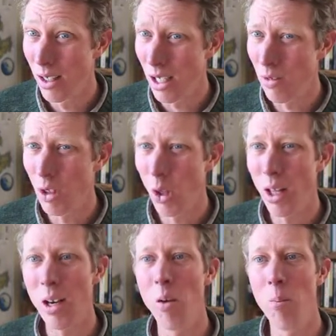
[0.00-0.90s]
Even though
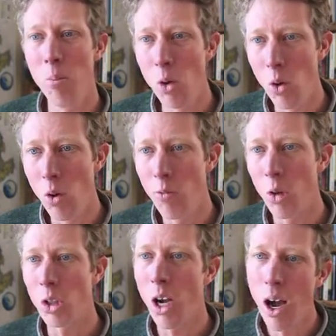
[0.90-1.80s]
they don't move
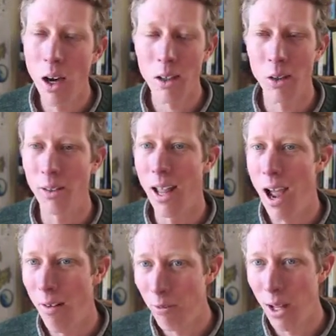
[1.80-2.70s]
or talk or
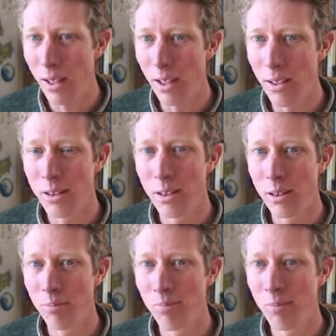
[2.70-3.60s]
laugh like
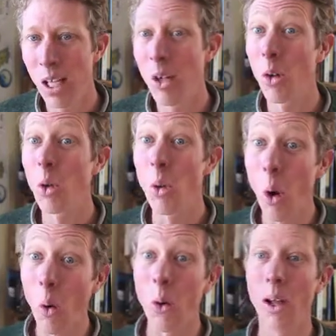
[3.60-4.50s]
us. They don't
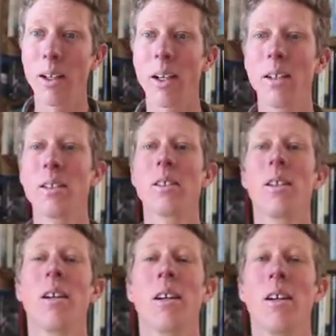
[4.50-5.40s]
grow like us.
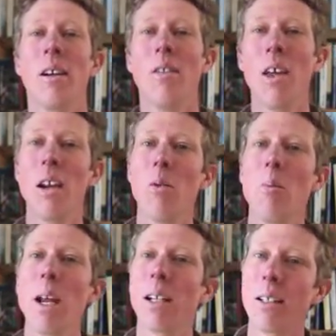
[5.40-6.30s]
They
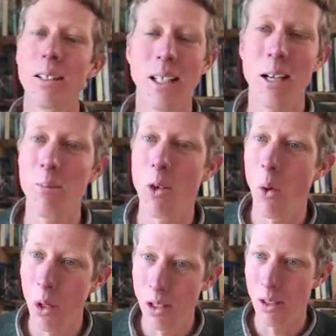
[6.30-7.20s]
don't make the same
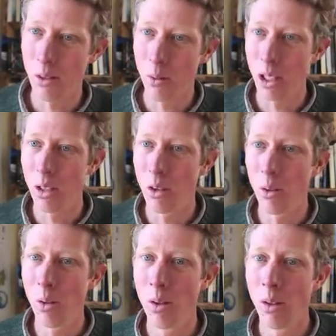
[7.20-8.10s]
noises we
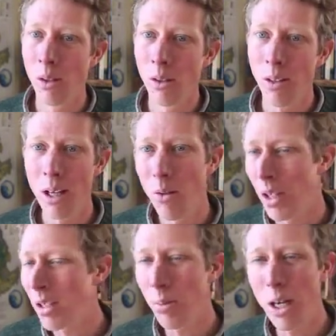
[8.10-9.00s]
do. They don't
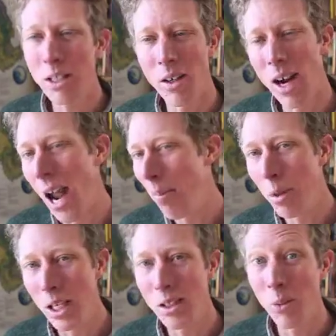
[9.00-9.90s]
express their
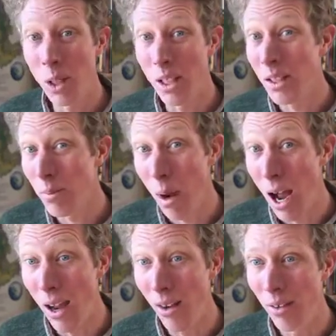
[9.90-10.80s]
happiness with a
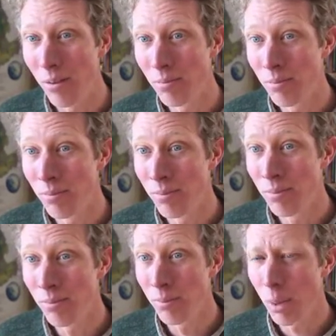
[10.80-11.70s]
smile.
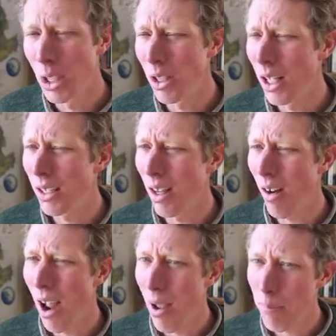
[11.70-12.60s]
But do you think
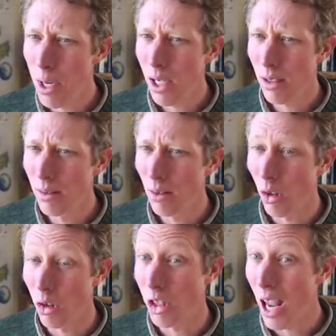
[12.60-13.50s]
they're happy
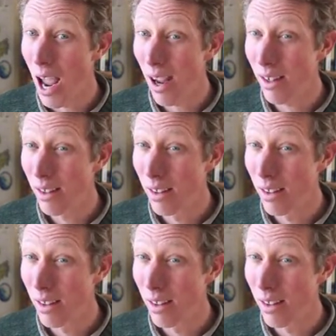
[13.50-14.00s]
or sad?